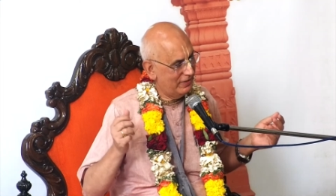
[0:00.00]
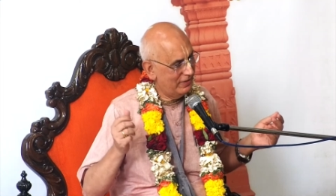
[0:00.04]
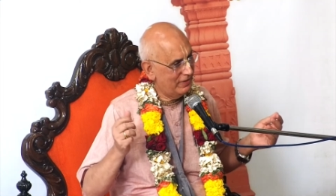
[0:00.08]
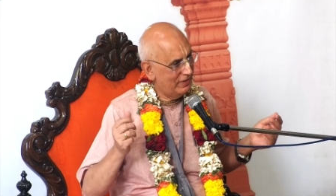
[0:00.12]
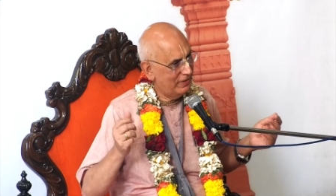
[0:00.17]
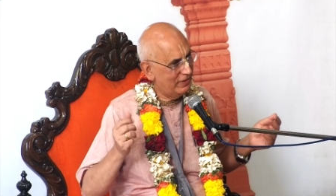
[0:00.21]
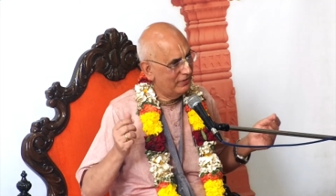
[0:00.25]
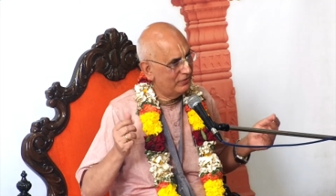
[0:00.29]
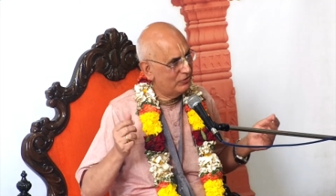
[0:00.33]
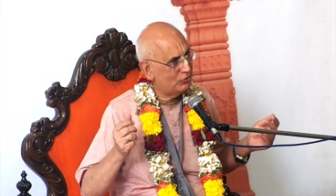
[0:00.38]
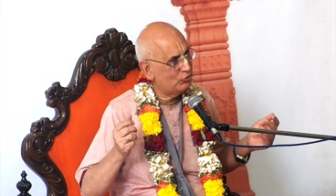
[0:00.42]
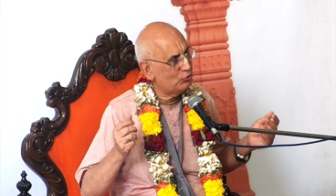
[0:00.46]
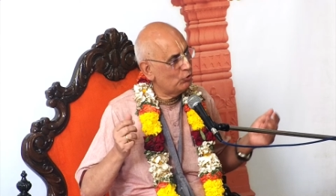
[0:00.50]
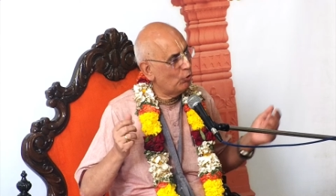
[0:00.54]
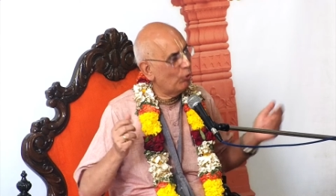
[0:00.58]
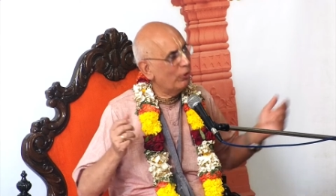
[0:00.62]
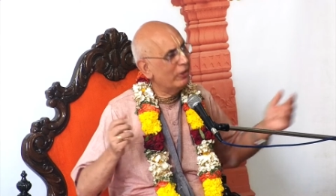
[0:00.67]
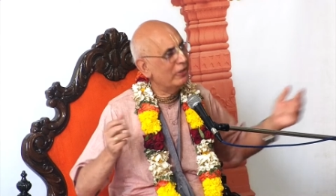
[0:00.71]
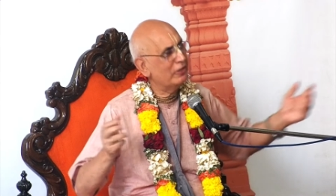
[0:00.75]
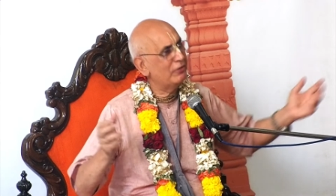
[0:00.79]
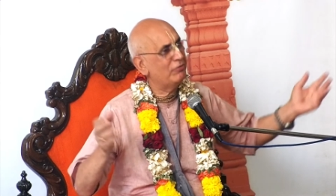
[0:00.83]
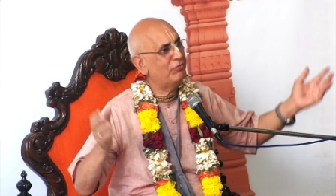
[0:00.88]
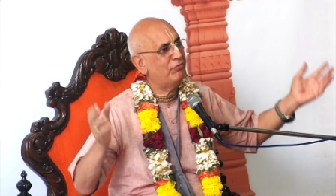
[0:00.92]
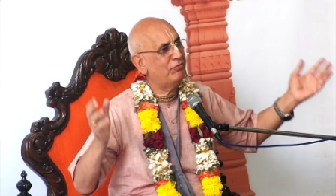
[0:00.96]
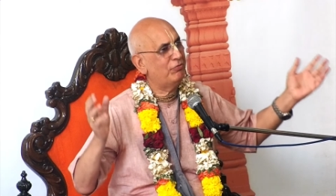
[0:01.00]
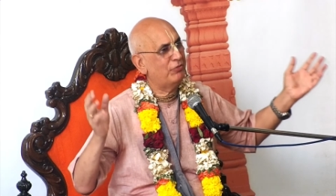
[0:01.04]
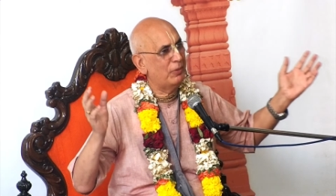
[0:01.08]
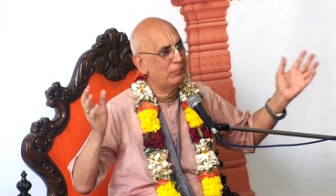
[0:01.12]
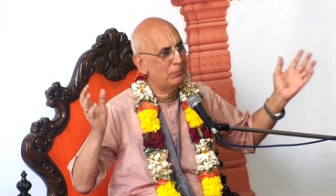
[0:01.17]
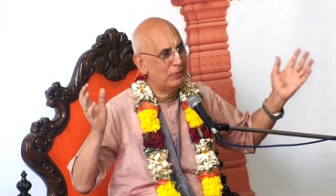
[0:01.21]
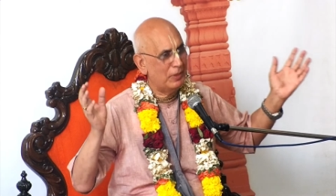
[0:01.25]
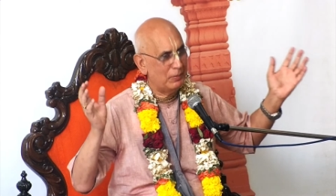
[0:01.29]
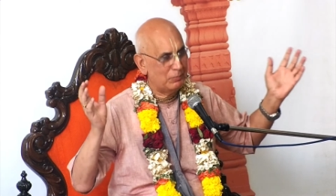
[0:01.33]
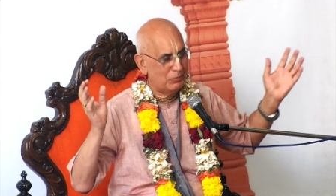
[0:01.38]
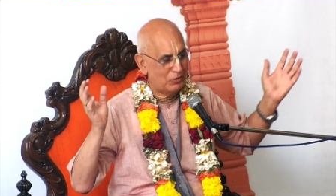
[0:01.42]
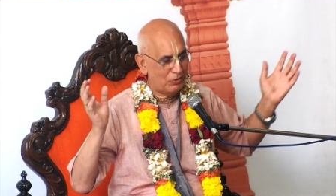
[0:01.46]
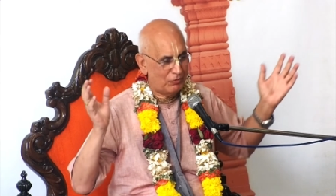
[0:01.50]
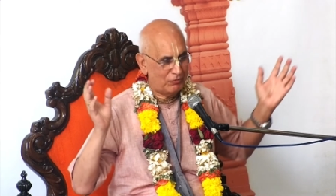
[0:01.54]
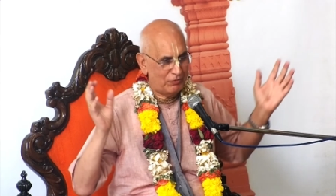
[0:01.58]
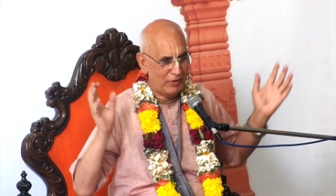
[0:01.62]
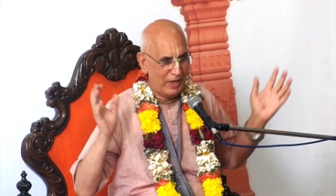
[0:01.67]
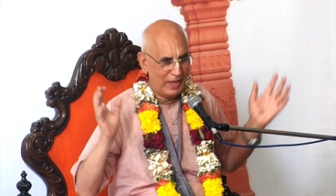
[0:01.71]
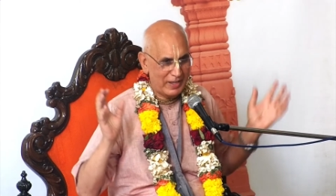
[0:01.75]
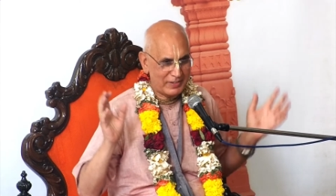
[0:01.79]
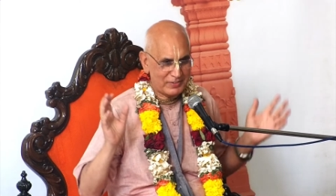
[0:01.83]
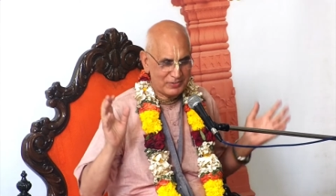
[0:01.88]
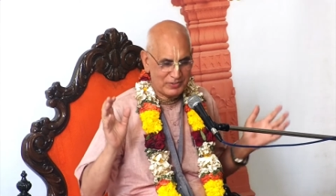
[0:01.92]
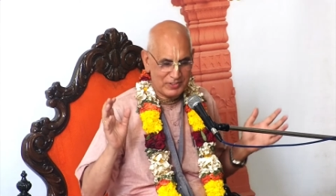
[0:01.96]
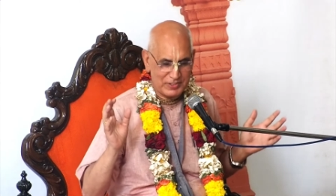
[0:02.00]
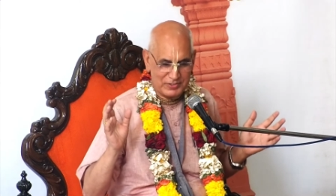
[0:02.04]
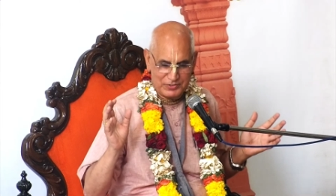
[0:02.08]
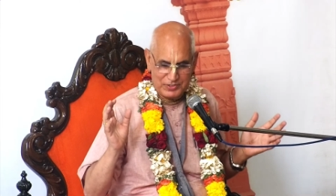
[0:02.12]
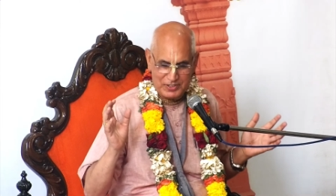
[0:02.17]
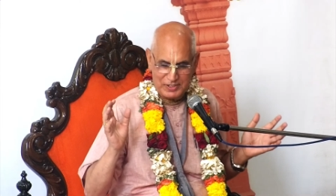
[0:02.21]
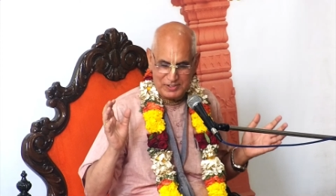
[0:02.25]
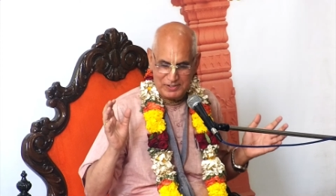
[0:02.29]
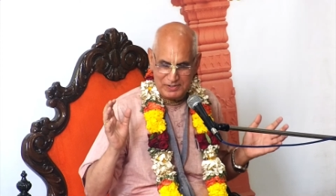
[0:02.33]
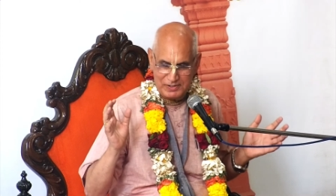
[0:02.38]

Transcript: is showing the symptoms of ecstasy.